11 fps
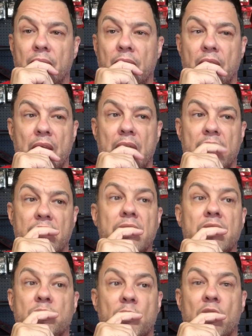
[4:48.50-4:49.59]
that
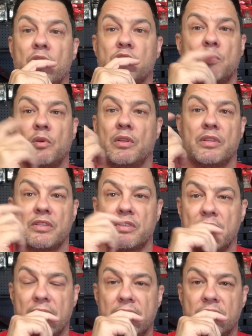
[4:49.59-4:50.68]
it's possible at this
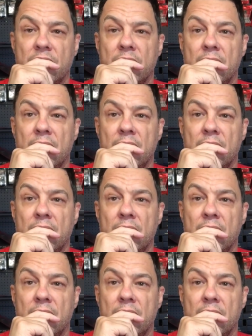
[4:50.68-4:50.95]
stage.